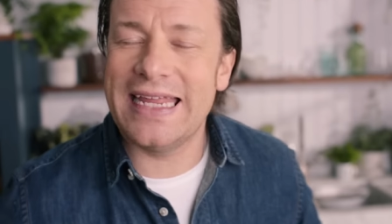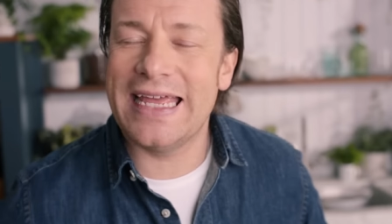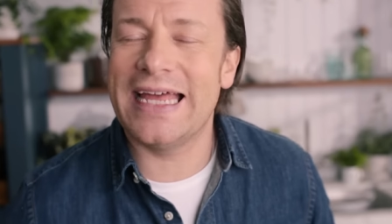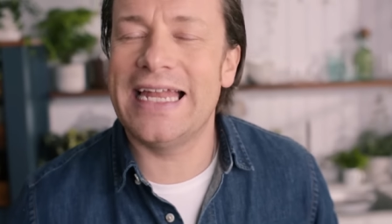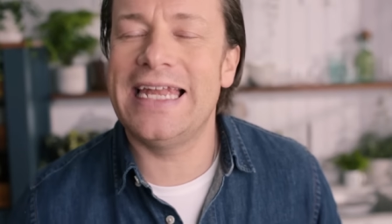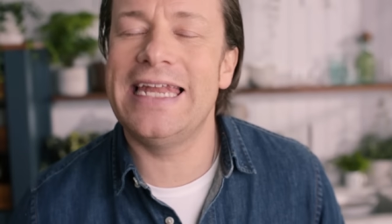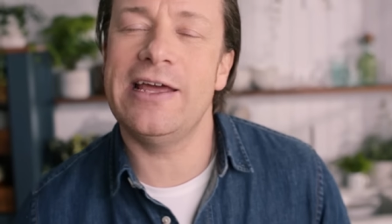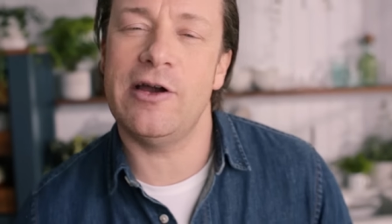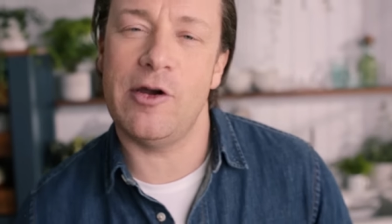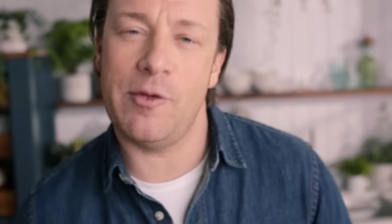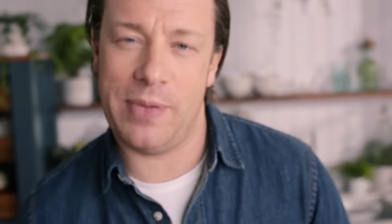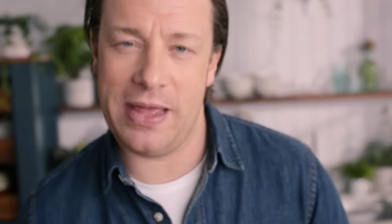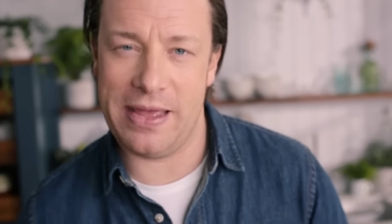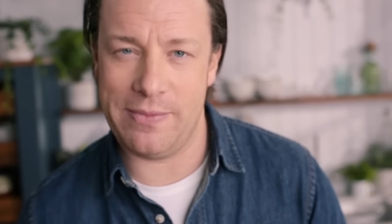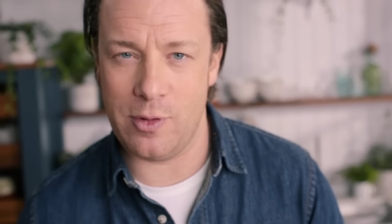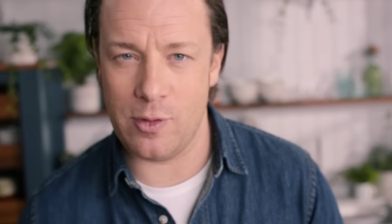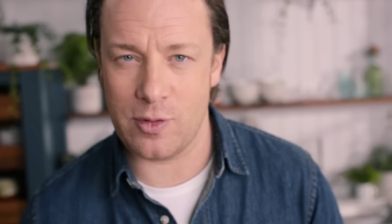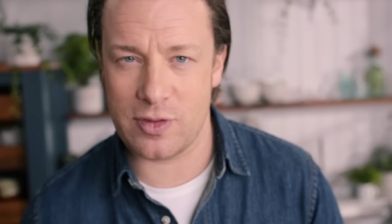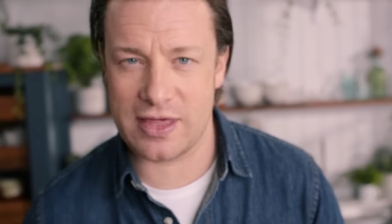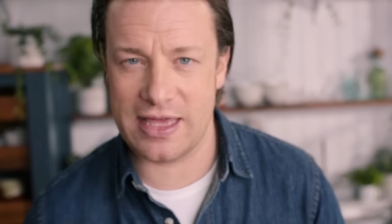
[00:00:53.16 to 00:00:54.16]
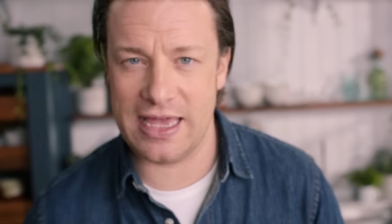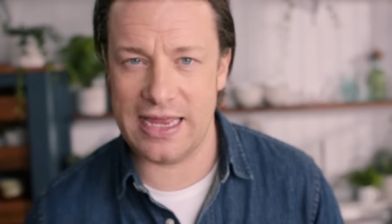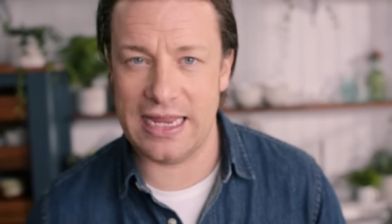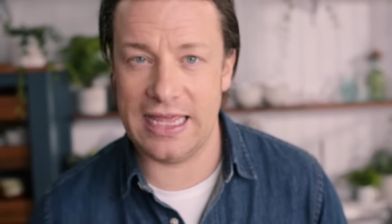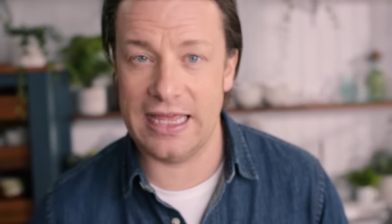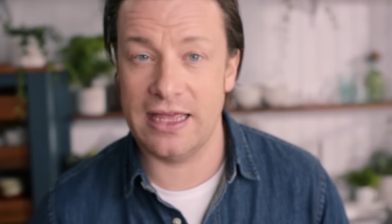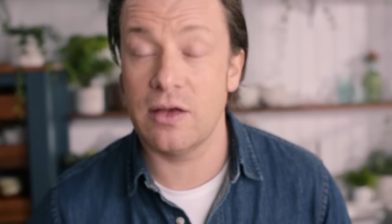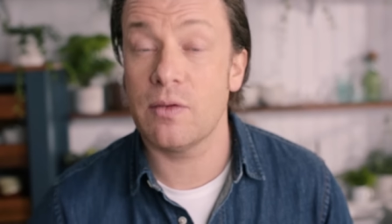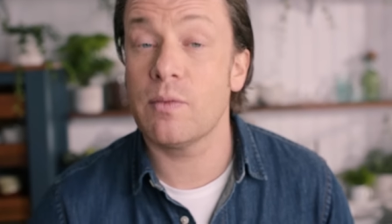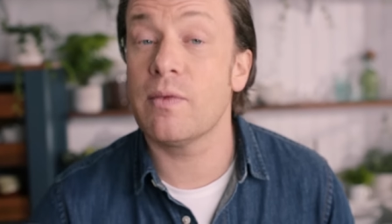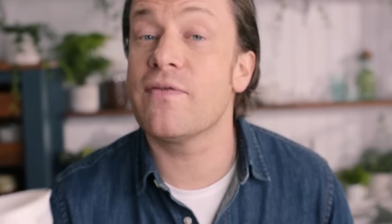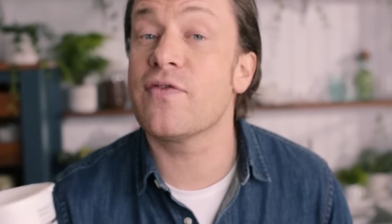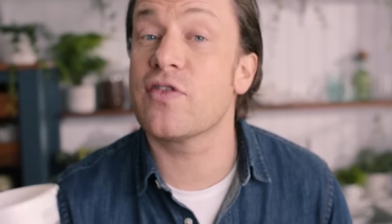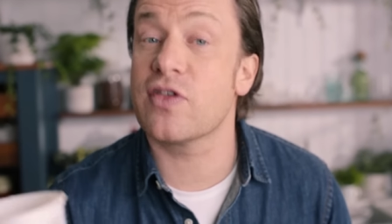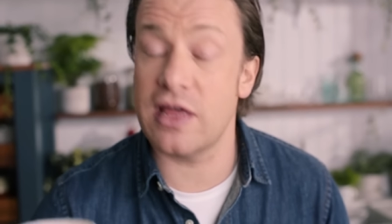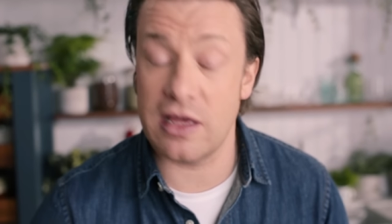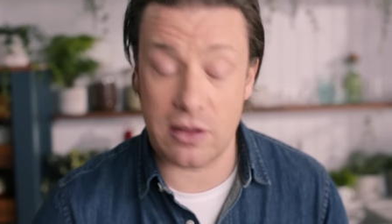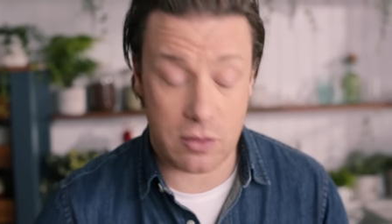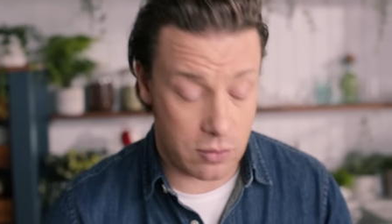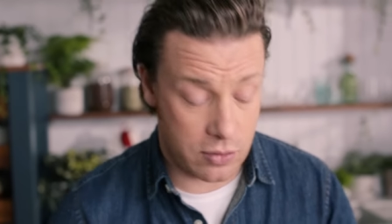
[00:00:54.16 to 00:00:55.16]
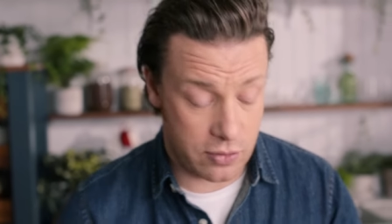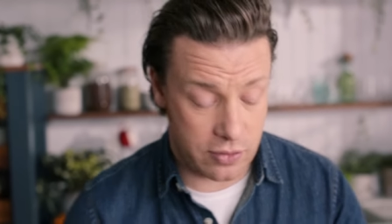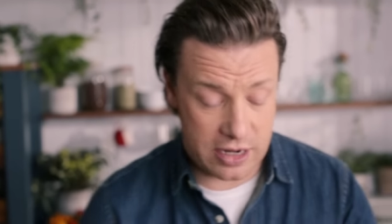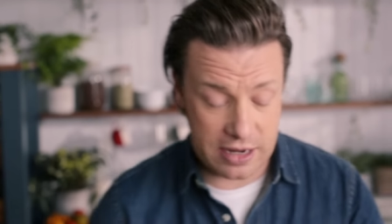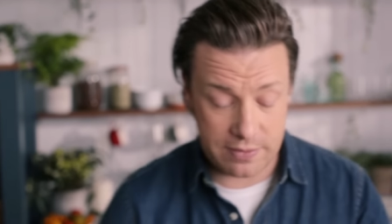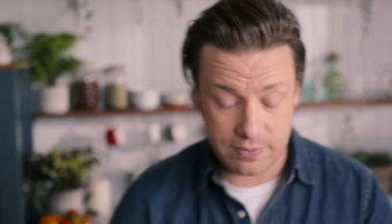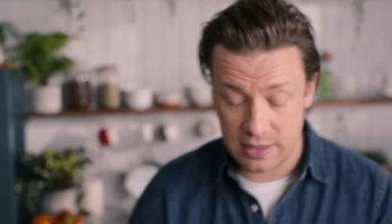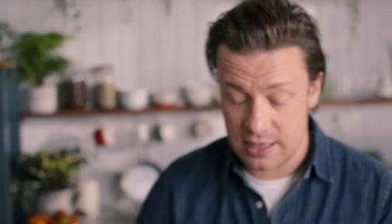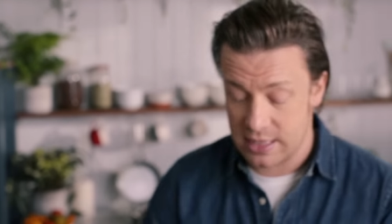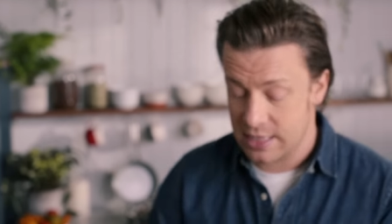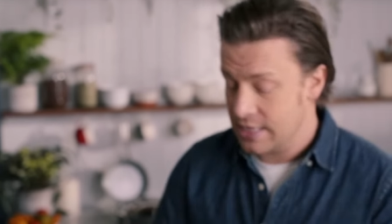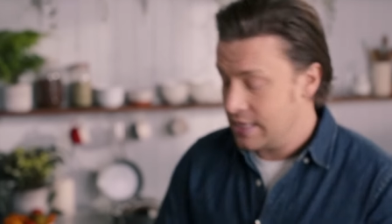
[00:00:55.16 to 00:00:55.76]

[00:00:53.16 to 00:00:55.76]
it a little bit more skinny with single cream.